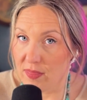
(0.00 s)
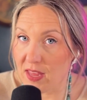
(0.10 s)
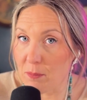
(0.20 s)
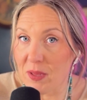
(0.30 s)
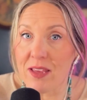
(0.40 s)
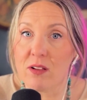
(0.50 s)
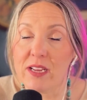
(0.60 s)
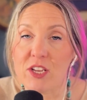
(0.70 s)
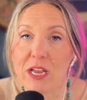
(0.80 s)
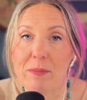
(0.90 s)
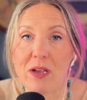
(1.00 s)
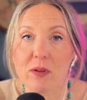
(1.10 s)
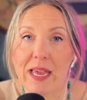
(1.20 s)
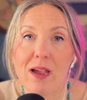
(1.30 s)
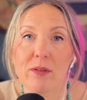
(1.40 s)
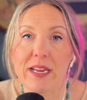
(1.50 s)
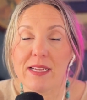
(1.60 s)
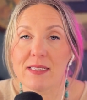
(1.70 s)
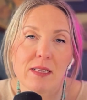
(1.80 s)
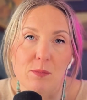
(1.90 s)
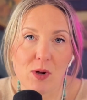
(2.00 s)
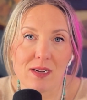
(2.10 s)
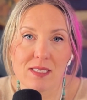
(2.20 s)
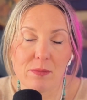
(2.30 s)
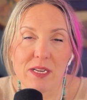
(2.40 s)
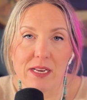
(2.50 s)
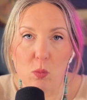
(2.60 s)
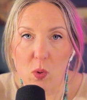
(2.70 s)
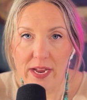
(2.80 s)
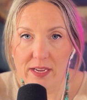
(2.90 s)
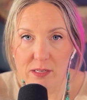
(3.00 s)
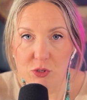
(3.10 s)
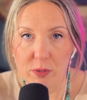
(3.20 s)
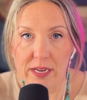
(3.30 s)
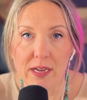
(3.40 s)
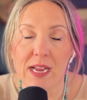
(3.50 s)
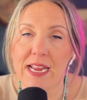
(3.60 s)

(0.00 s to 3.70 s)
The appeal in Yamhill County is the proximity to wine country.